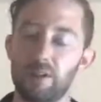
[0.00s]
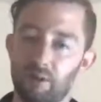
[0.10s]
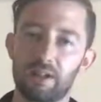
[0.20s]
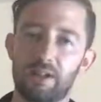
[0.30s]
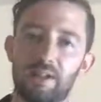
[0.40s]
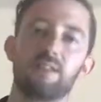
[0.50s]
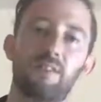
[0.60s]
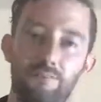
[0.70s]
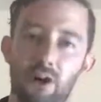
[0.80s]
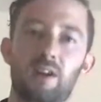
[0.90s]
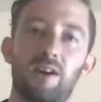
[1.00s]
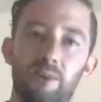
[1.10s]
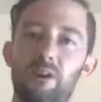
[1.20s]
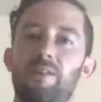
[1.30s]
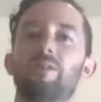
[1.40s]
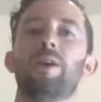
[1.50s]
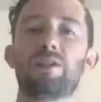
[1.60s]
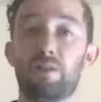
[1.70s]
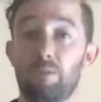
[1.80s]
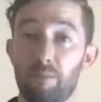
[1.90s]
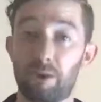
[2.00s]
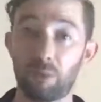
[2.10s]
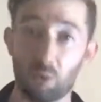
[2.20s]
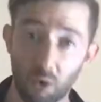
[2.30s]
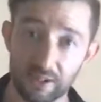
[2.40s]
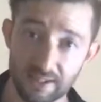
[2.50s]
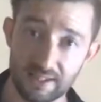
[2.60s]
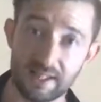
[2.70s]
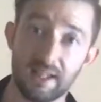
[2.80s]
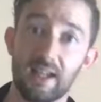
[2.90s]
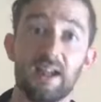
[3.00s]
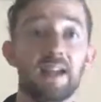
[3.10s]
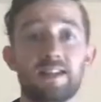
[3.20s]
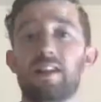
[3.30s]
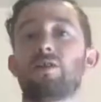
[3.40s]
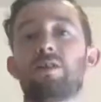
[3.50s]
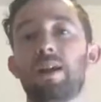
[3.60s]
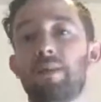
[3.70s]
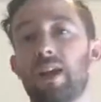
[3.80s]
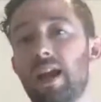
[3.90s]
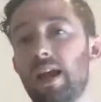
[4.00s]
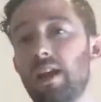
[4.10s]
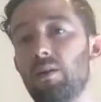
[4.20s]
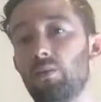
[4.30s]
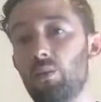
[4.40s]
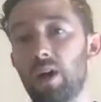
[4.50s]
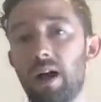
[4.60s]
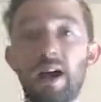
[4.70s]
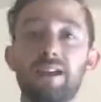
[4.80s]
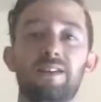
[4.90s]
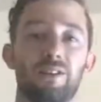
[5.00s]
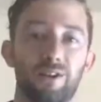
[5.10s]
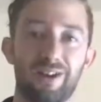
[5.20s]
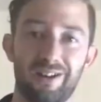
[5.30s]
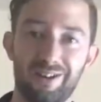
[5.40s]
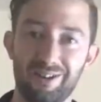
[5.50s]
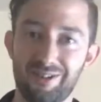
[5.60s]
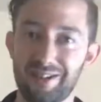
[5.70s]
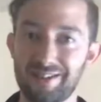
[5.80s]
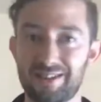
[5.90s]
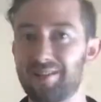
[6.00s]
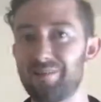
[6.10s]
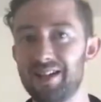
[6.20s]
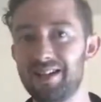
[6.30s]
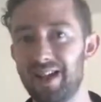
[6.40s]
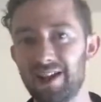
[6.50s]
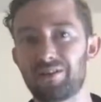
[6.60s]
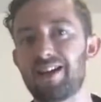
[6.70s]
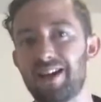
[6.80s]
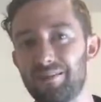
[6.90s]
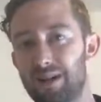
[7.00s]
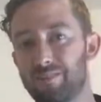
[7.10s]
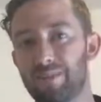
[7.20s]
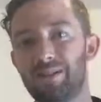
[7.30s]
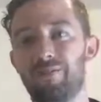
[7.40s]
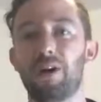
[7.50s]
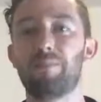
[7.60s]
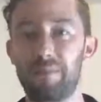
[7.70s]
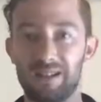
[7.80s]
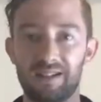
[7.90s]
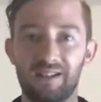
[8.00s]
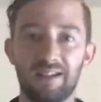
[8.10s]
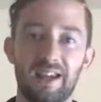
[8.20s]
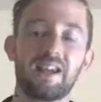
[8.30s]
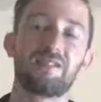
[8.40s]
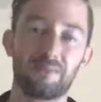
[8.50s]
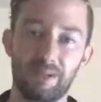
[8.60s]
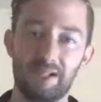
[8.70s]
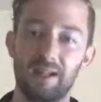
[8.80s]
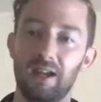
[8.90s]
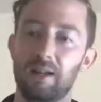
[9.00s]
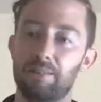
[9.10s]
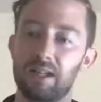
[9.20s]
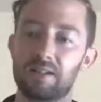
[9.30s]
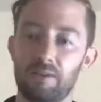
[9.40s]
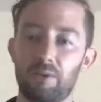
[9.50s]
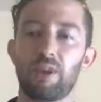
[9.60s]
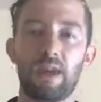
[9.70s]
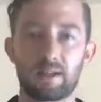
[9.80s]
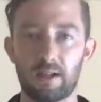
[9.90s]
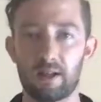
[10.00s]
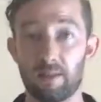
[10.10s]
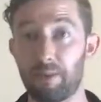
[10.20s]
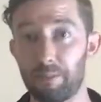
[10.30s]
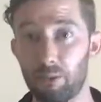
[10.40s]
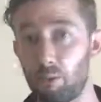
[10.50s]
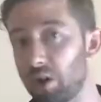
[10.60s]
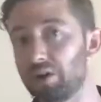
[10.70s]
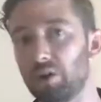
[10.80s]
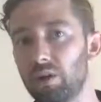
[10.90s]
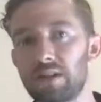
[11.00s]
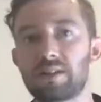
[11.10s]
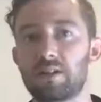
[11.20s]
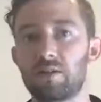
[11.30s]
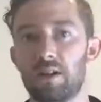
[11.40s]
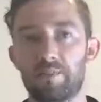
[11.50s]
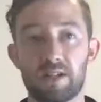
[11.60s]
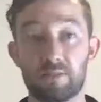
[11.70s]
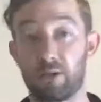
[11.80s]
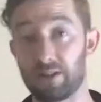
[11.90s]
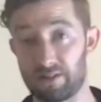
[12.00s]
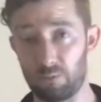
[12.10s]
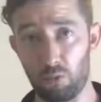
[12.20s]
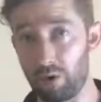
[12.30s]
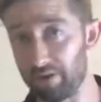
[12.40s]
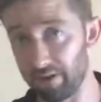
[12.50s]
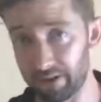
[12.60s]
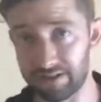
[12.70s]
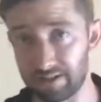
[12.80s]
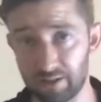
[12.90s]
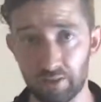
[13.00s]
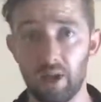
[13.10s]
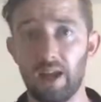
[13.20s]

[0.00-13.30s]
No one gives a fuck about information. What people want to see is entertainment. And what I need to learn how to do is kind of be entertaining, be fun, be engaging, be someone that people want to listen to, and be someone that's worth listening to.